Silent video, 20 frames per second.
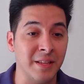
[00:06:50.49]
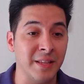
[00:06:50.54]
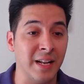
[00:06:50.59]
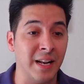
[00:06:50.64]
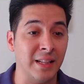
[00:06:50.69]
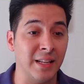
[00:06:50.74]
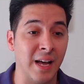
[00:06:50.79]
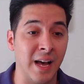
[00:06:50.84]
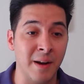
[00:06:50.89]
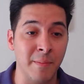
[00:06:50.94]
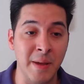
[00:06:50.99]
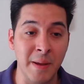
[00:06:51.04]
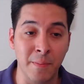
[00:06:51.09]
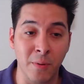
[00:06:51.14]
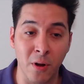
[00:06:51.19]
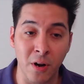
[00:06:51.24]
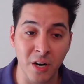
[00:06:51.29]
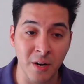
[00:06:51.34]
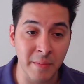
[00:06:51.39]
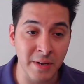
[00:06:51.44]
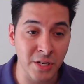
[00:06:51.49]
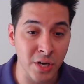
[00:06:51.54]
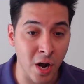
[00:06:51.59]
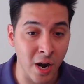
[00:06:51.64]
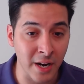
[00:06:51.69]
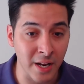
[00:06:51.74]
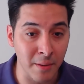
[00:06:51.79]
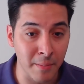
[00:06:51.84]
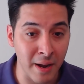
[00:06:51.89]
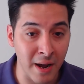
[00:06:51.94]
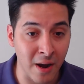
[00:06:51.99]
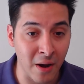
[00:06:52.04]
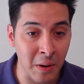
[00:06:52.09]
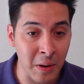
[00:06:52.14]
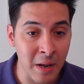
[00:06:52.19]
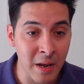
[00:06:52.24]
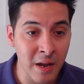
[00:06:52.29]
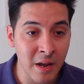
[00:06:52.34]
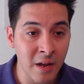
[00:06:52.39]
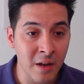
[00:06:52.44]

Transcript: that a lot of people aren't going to be talking about,